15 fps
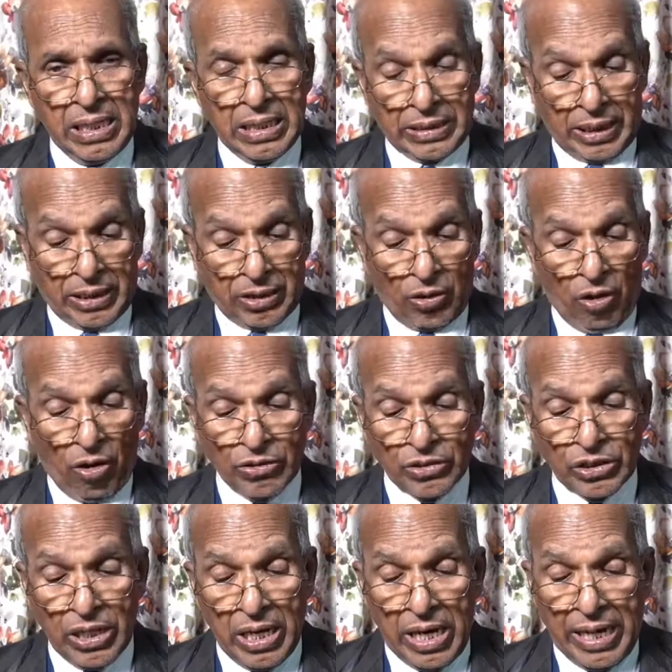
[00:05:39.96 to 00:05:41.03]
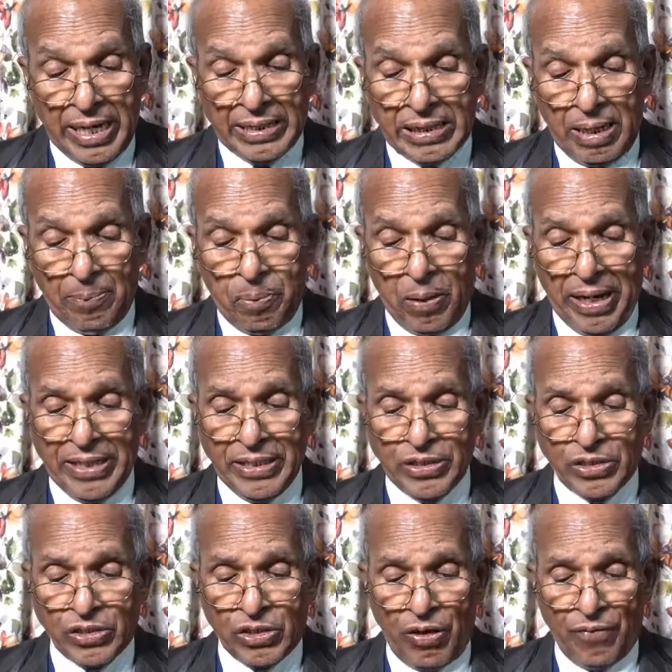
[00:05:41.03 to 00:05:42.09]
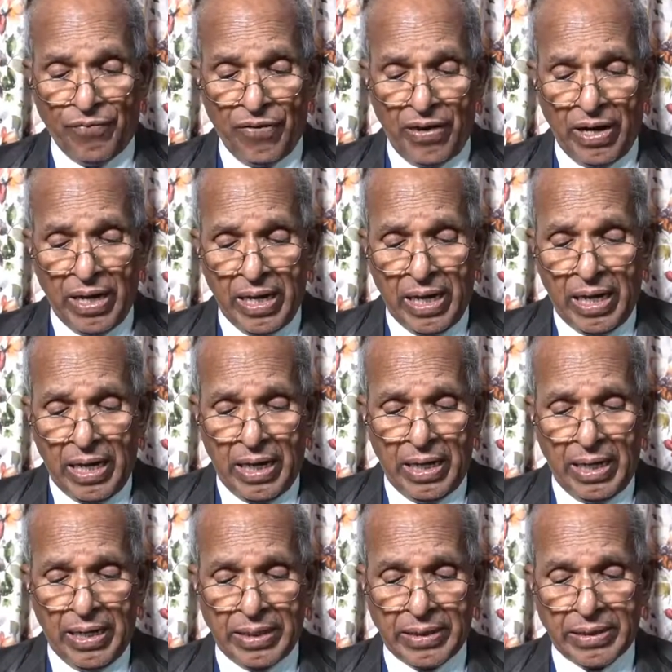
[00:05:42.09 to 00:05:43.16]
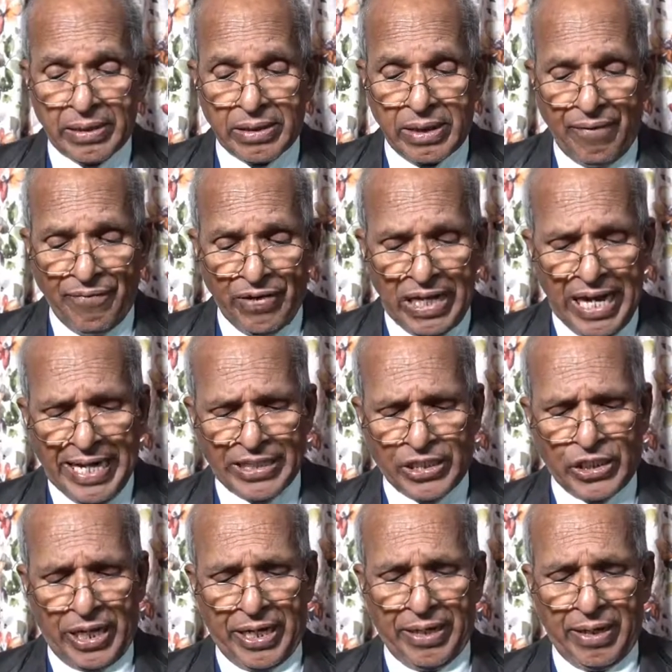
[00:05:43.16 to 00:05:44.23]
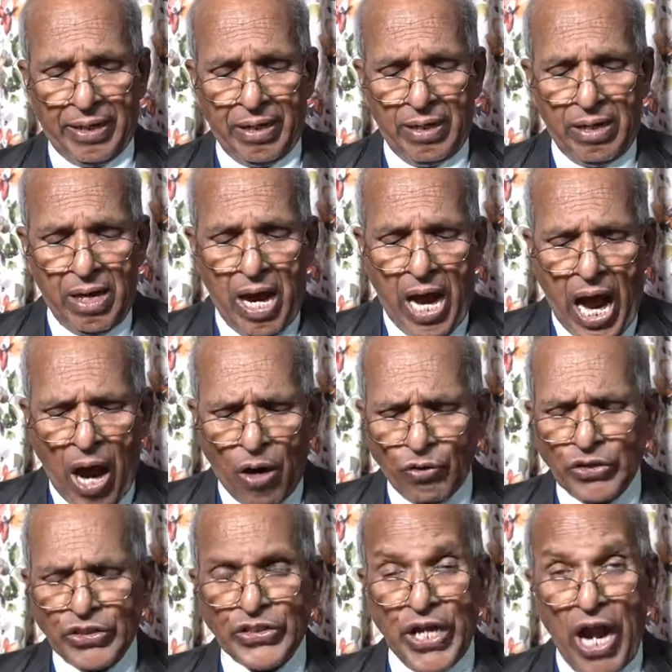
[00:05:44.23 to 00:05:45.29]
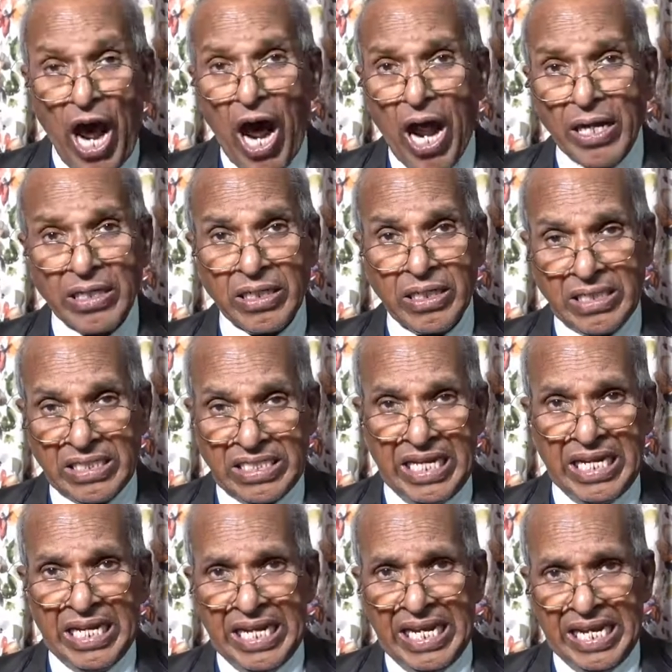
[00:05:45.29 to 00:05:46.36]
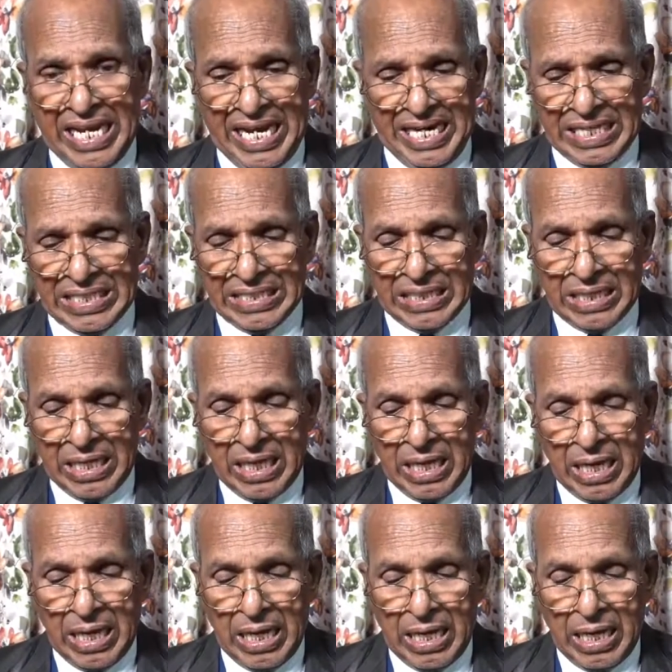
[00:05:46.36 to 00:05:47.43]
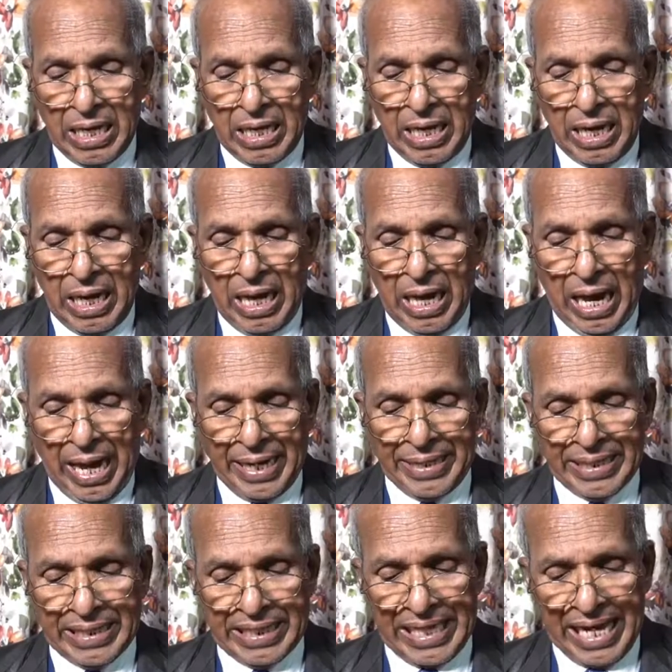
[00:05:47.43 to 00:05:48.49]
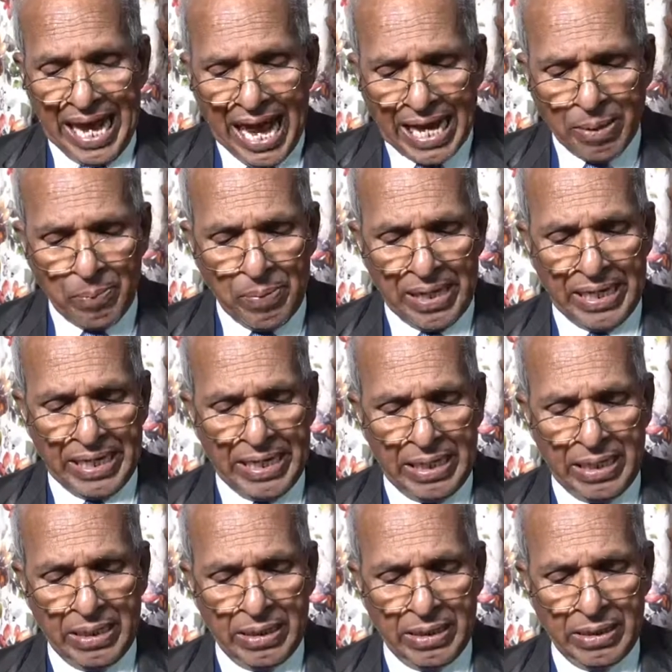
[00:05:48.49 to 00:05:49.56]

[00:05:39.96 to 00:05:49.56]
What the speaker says: The cross is a place of revelation how dark sin is and can be.